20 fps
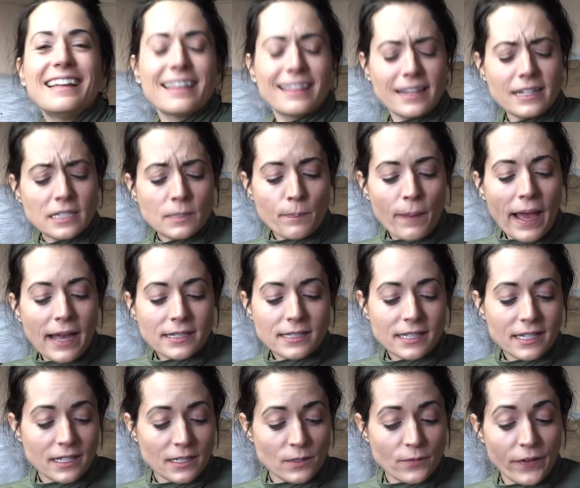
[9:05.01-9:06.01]
This
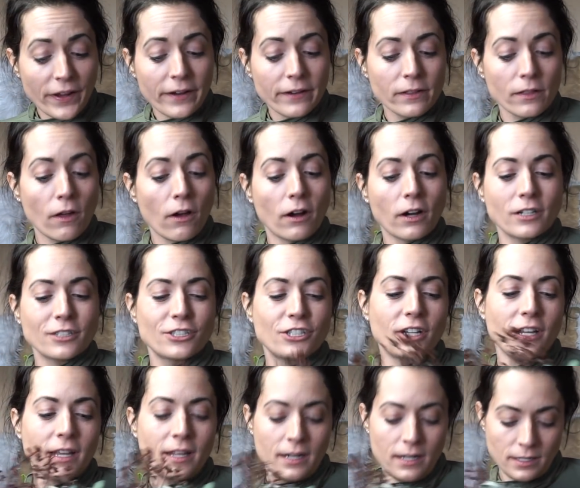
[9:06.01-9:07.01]
basket is very large,
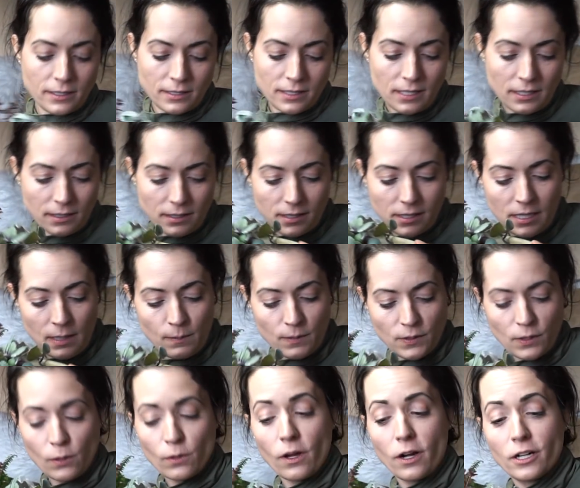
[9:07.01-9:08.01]
and it didn't seem
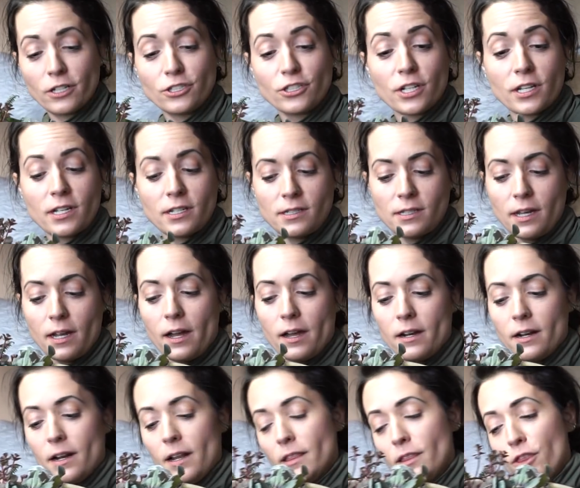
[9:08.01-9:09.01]
so large because I
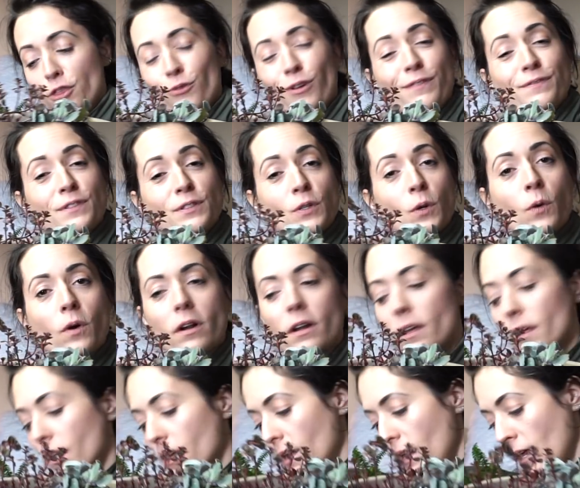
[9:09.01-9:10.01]
got it at the thrift store
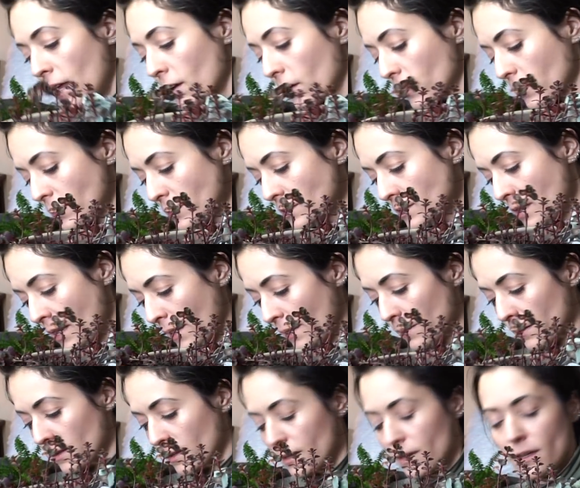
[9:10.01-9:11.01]
and I couldn't
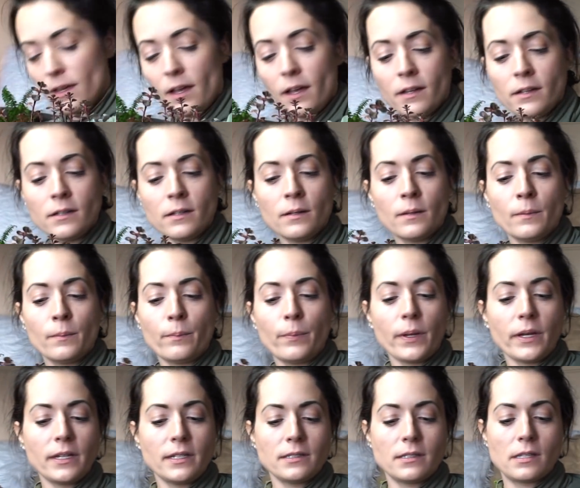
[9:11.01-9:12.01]
tell.
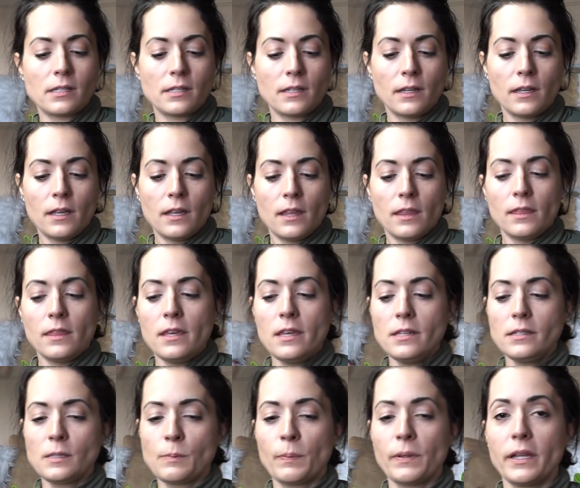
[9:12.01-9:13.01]
But
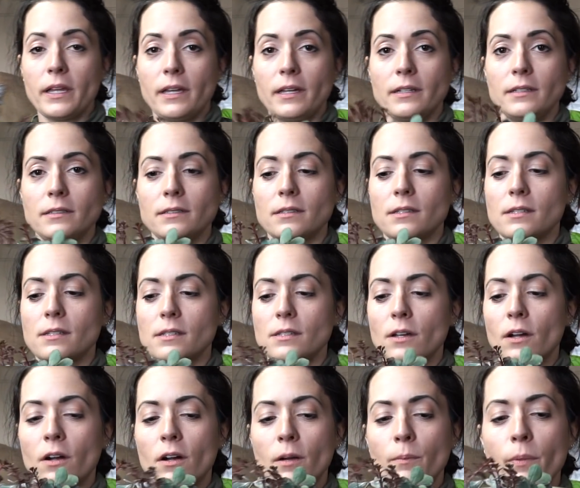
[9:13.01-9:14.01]
these plants
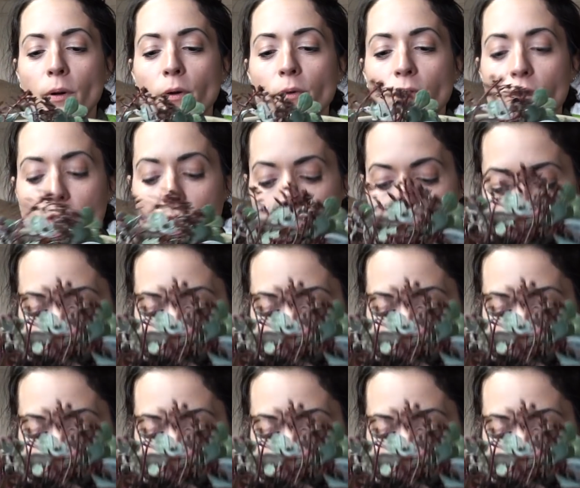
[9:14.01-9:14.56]
are both